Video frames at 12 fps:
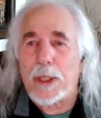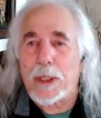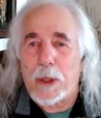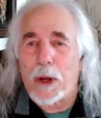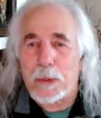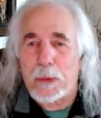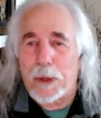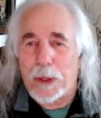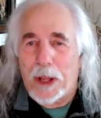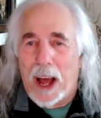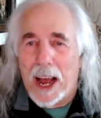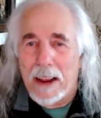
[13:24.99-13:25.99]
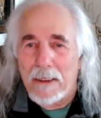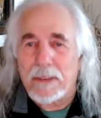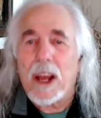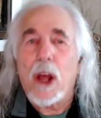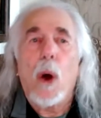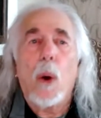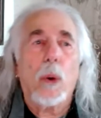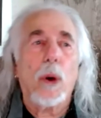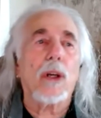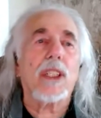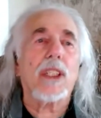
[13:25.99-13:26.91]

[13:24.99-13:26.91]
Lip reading: As long as we're alive, we're